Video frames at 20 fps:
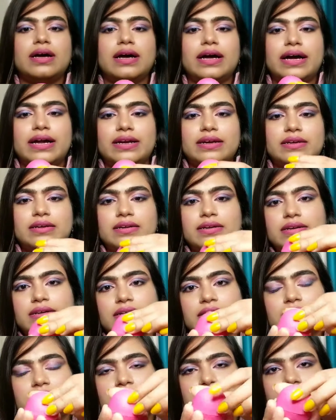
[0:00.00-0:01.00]
and
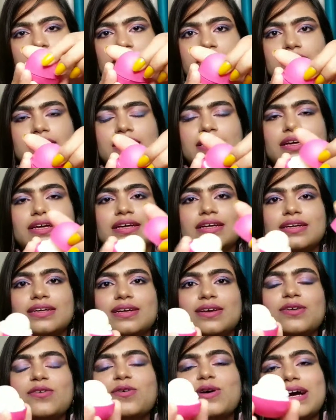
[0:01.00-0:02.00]

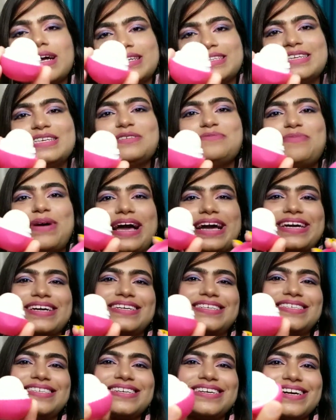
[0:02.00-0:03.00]
look at this
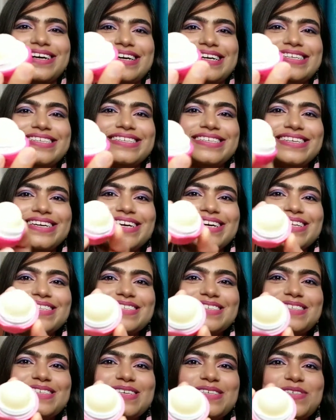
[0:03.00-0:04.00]
packaging guys.
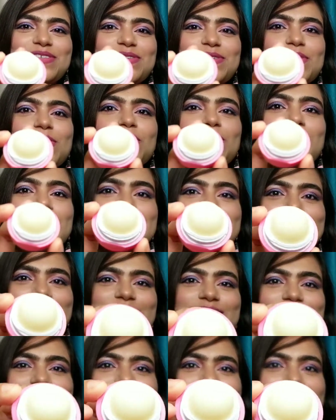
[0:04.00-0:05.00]
This is so
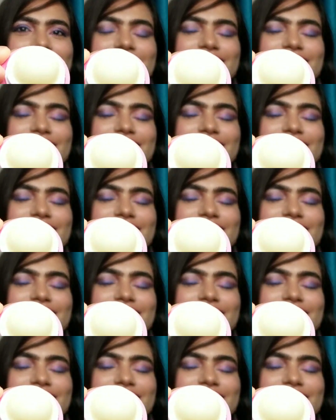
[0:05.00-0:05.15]
cute,